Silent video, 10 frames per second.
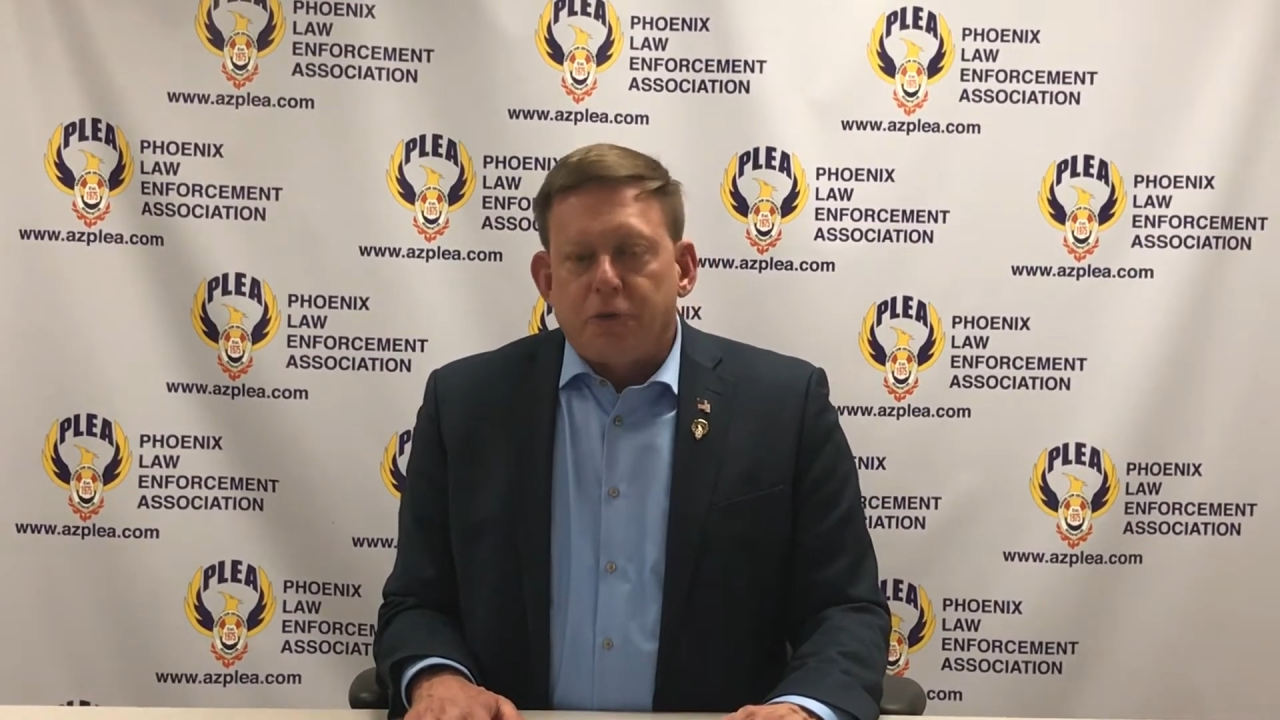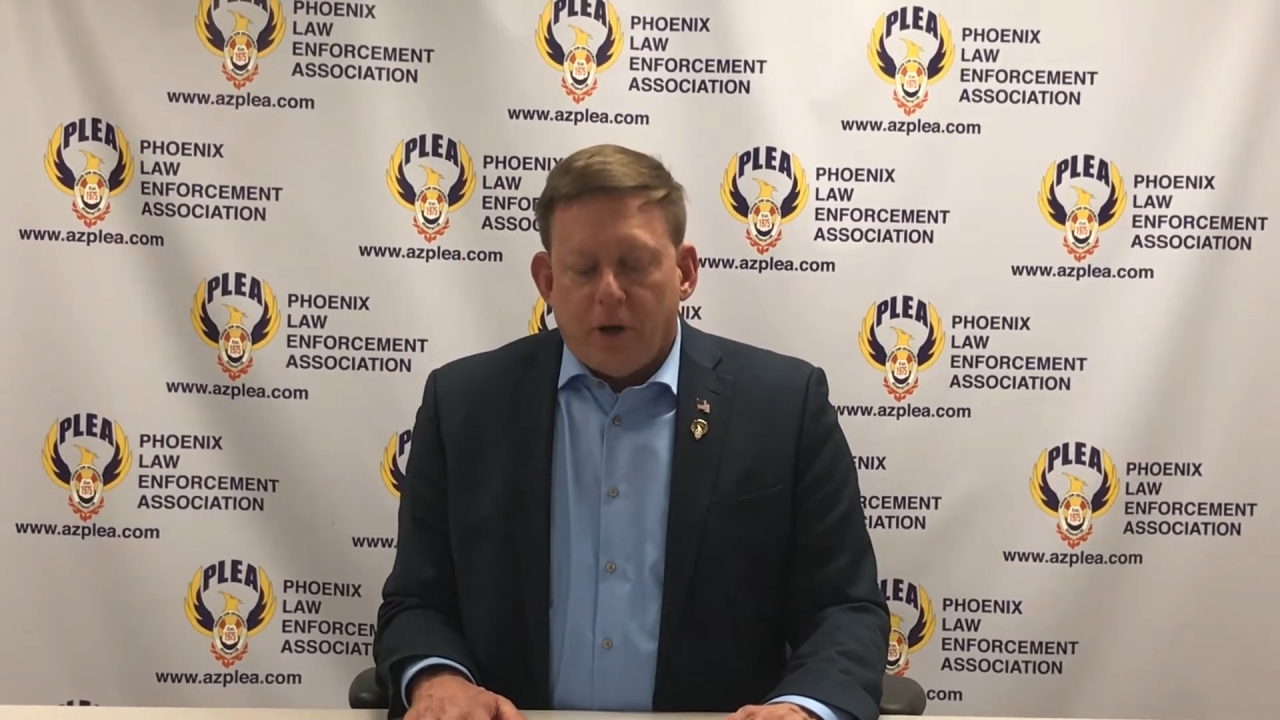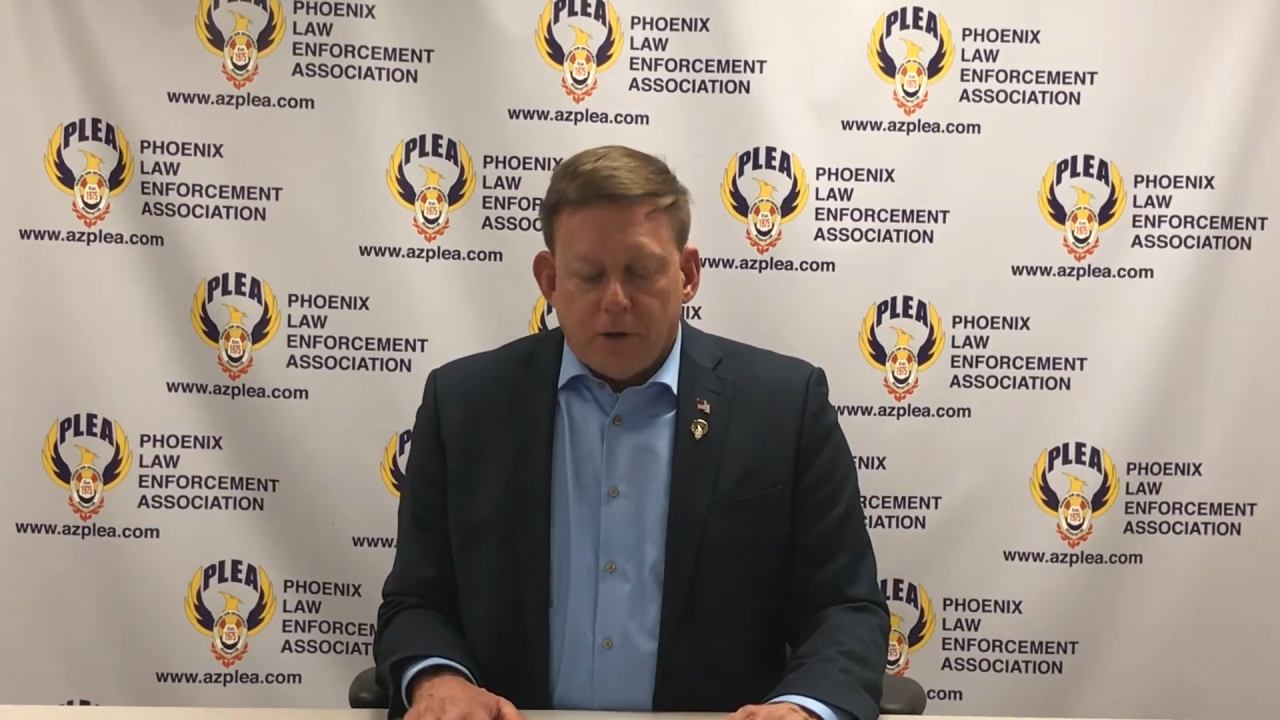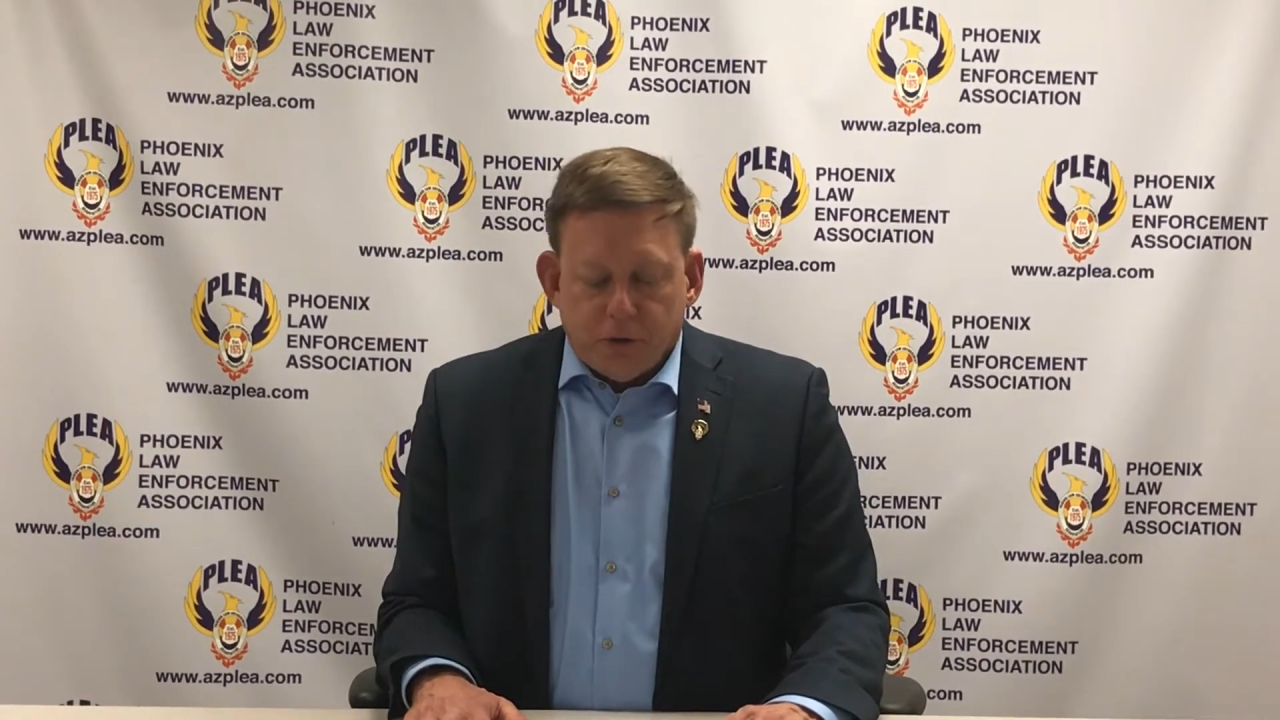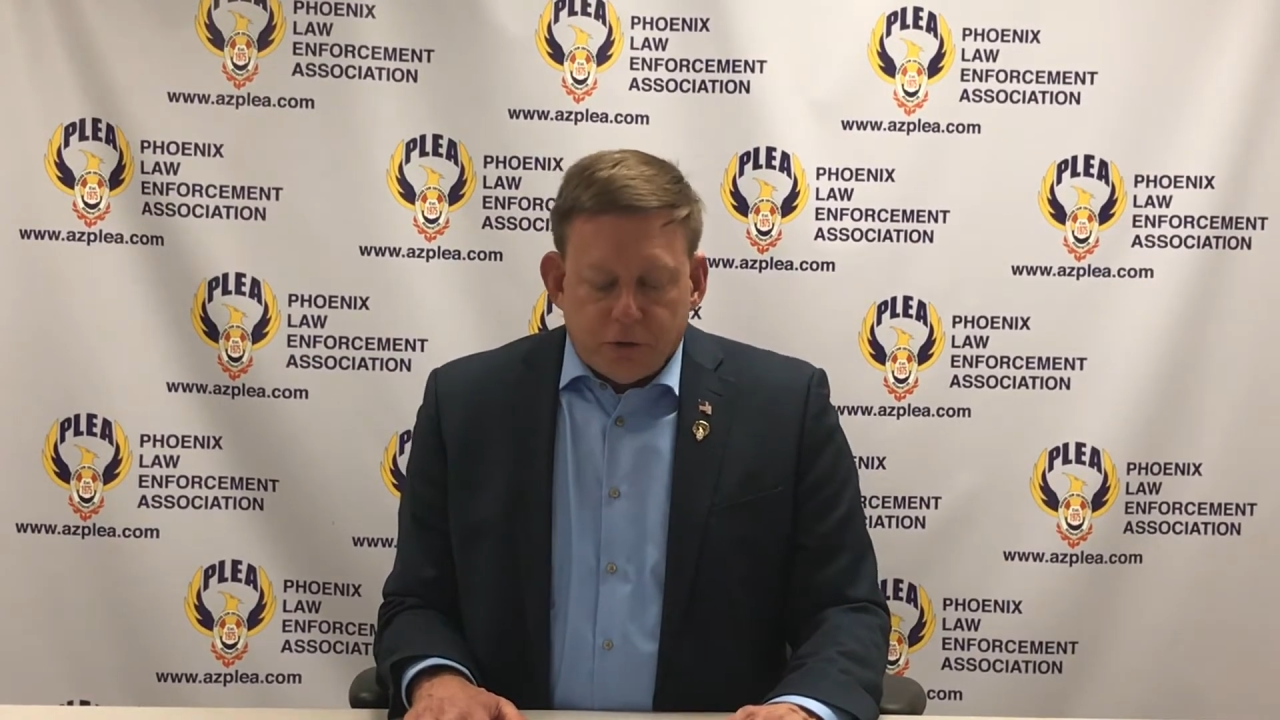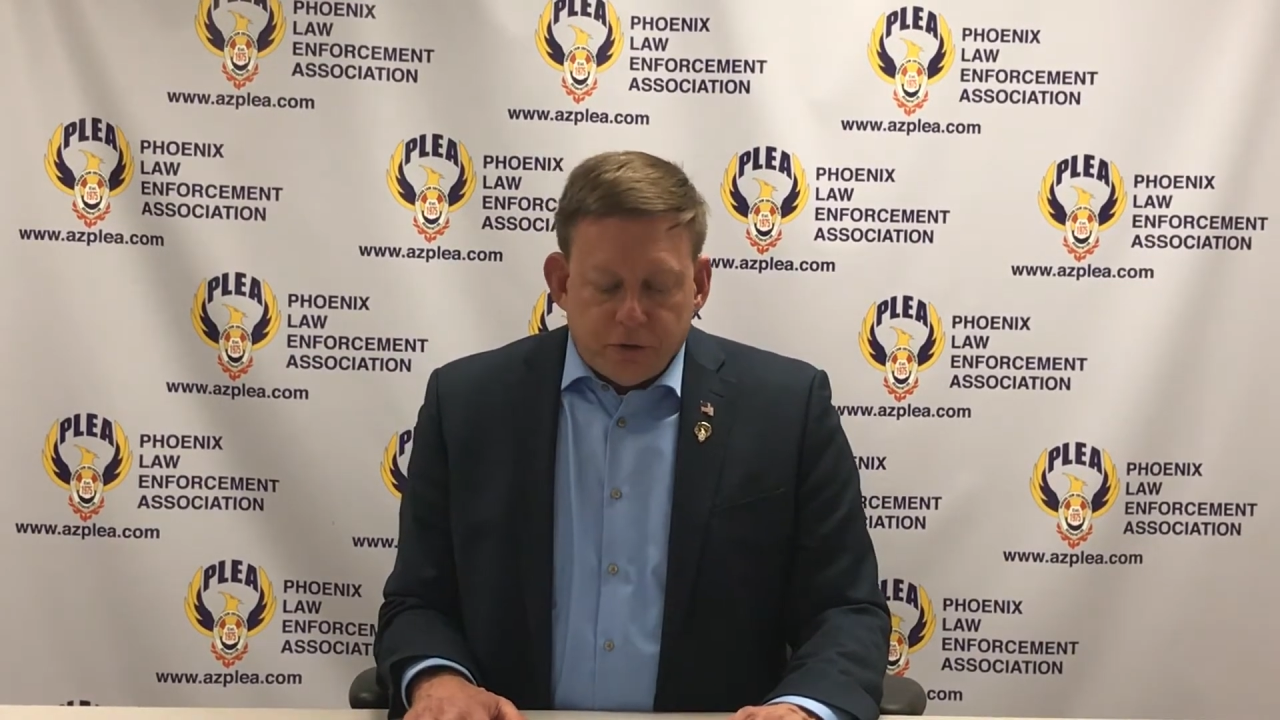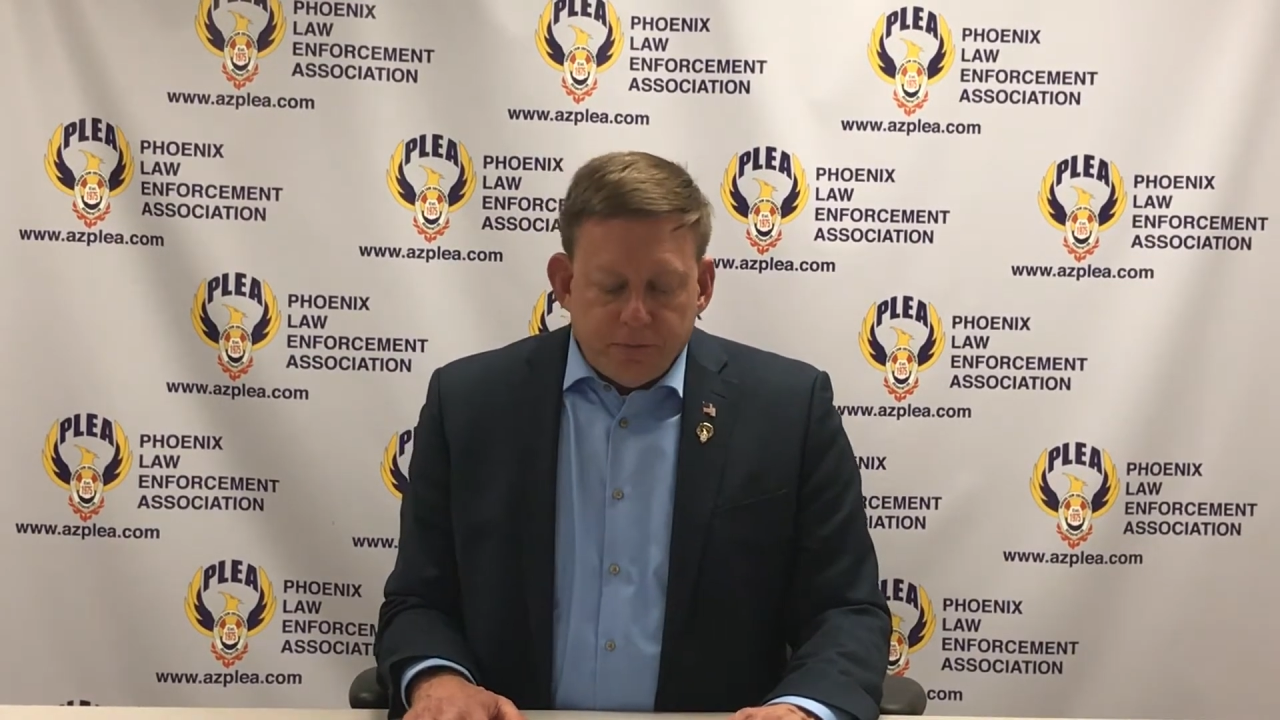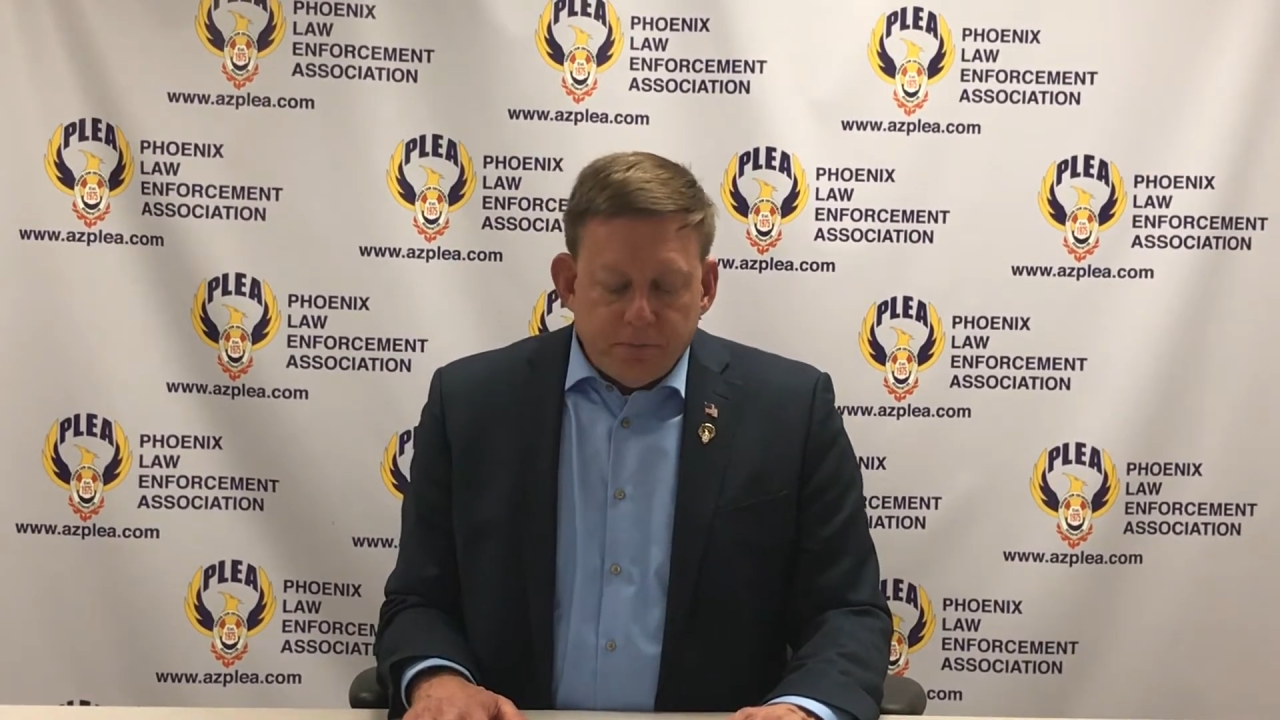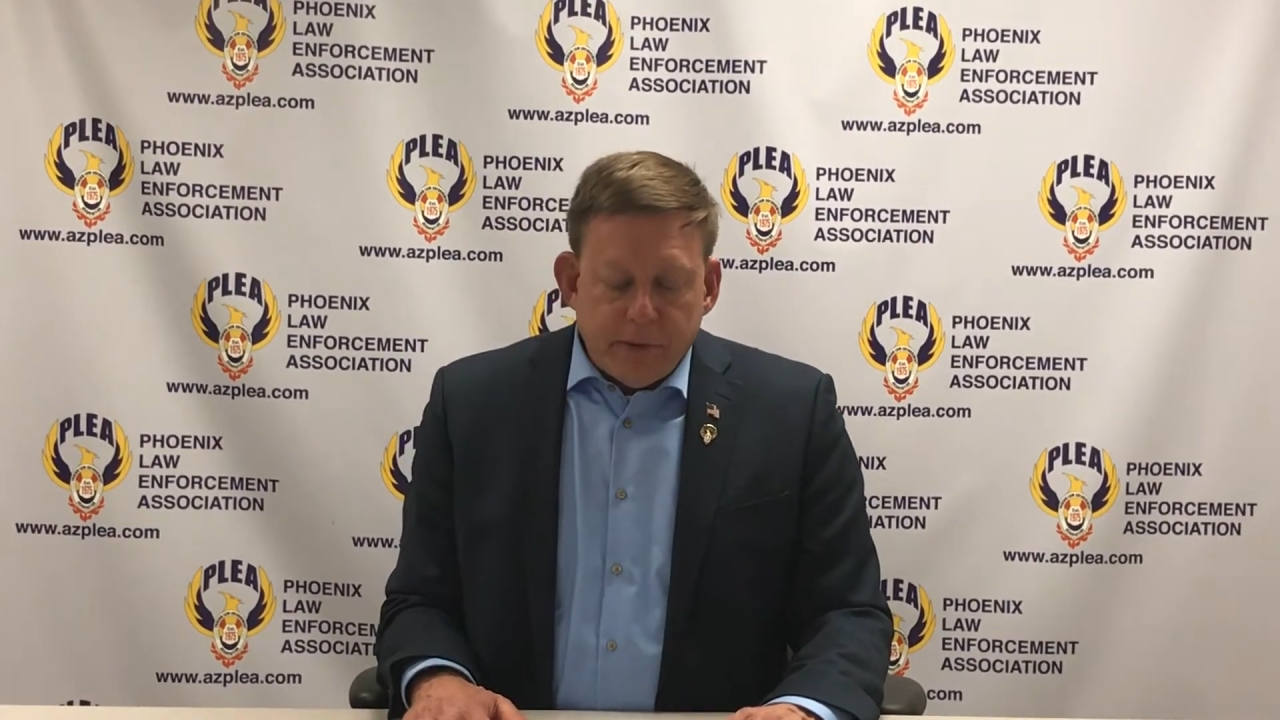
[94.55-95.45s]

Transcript: follows.